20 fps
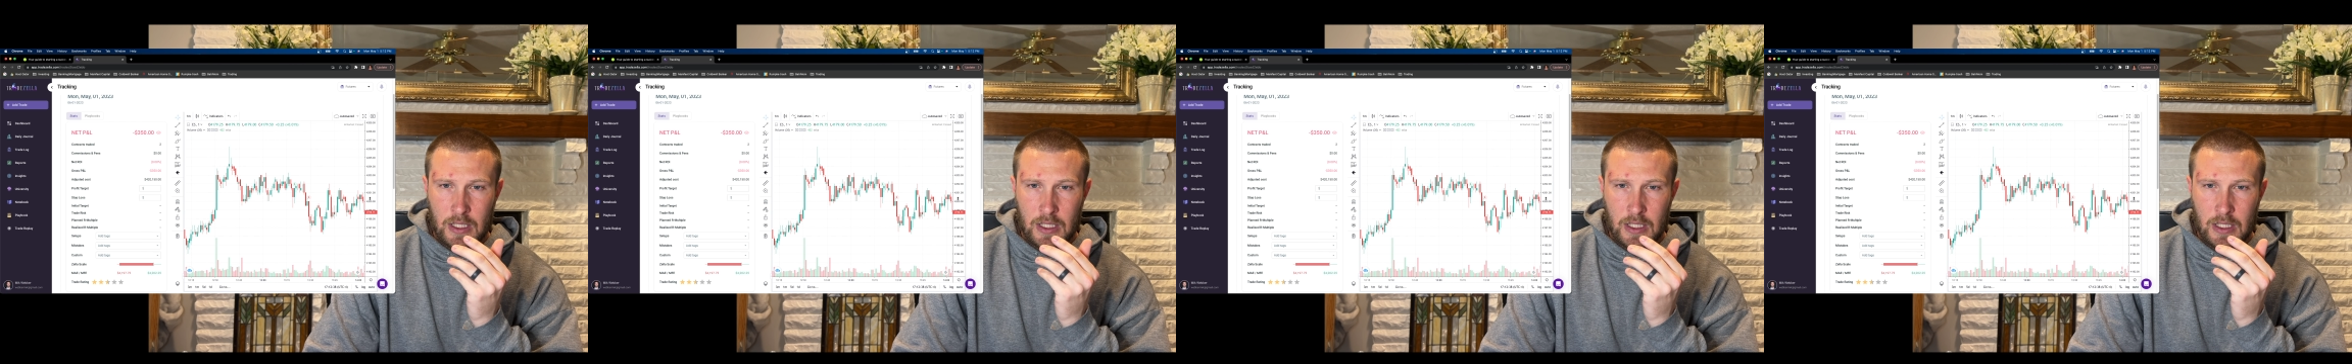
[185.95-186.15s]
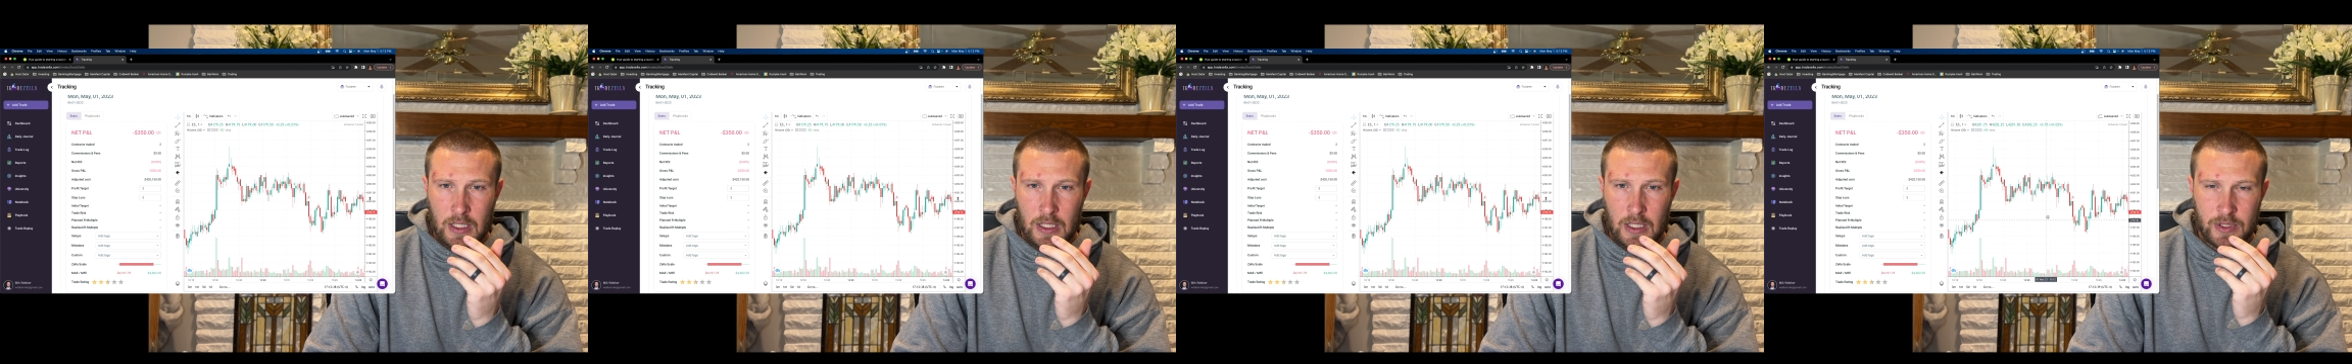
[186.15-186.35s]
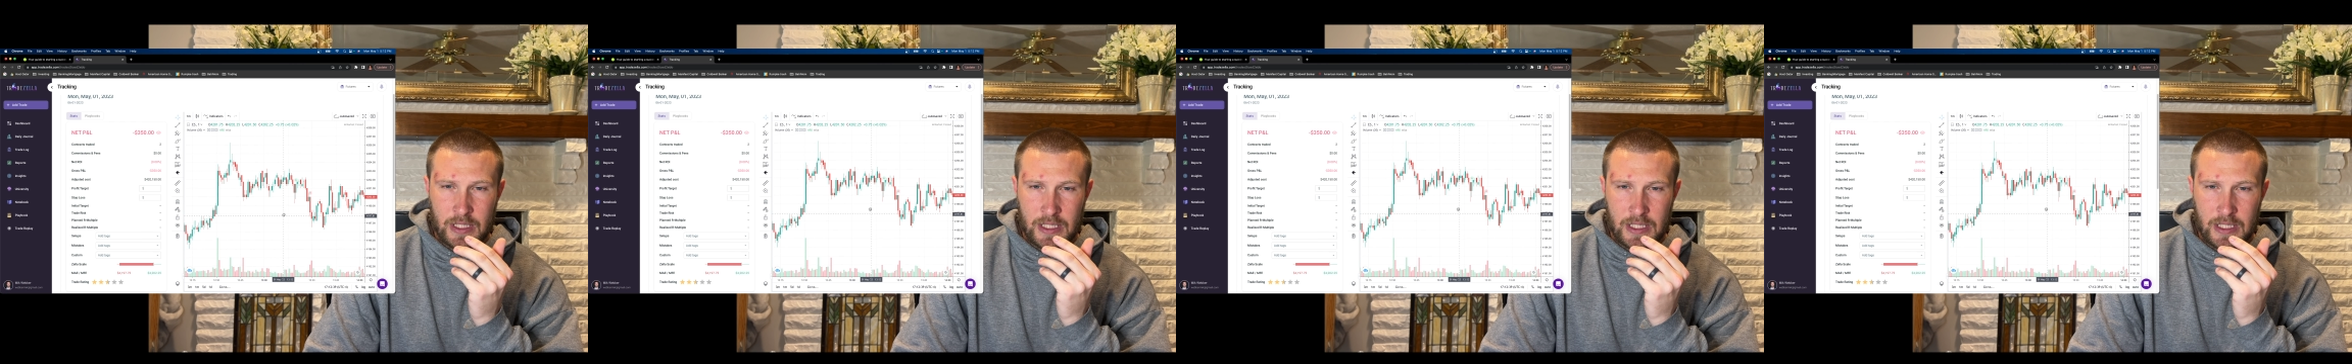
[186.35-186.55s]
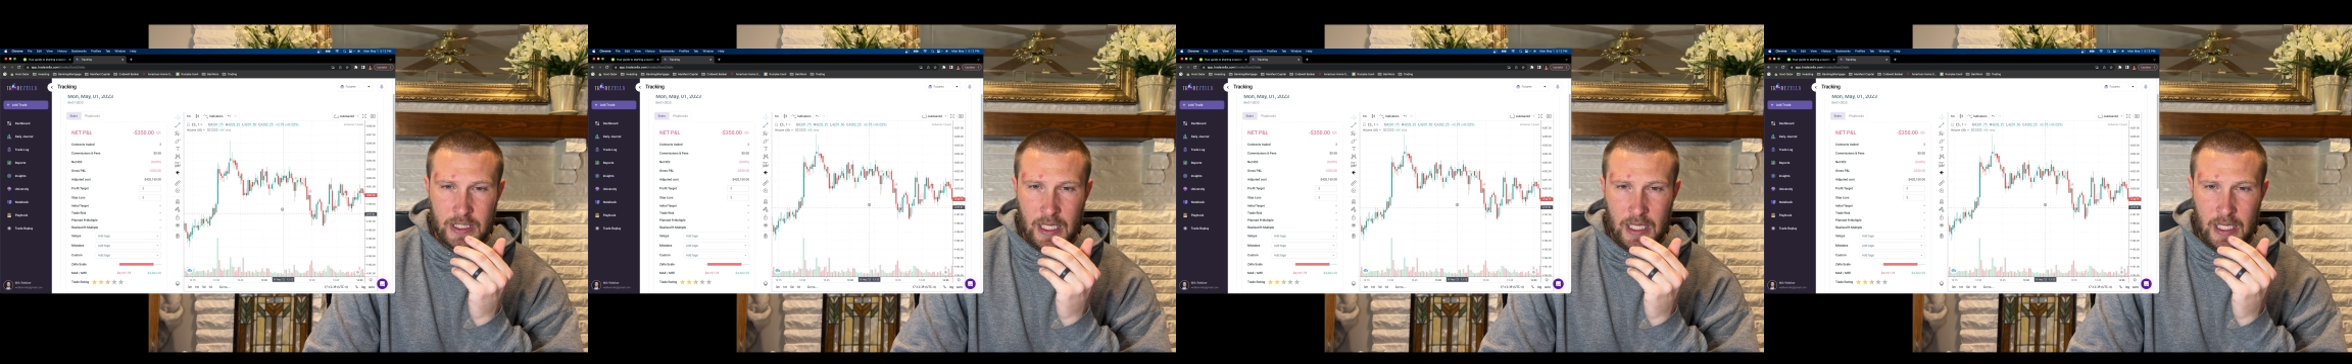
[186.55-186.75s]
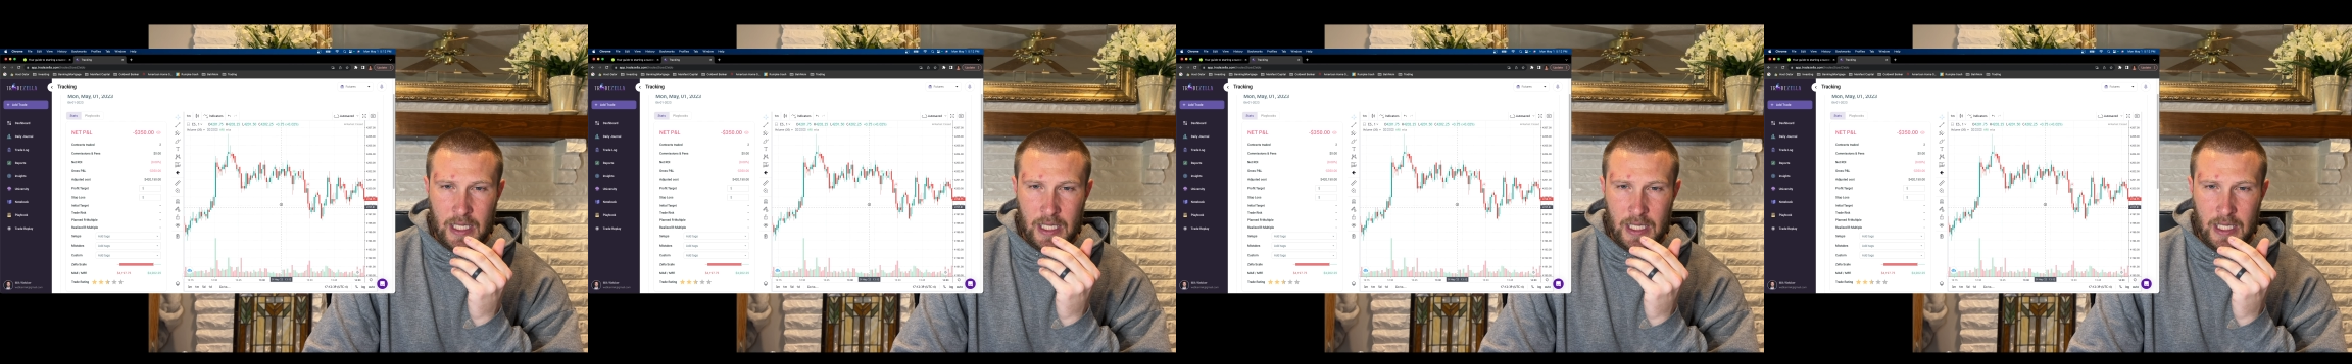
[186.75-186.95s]
I'm looking
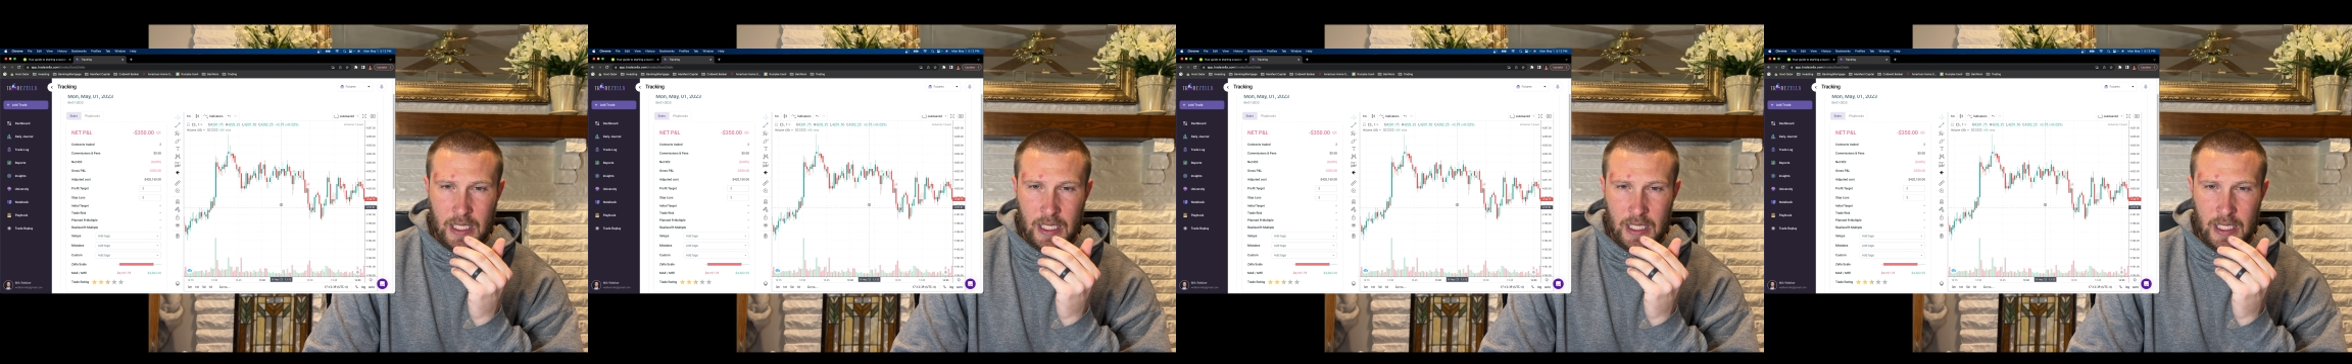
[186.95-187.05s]
at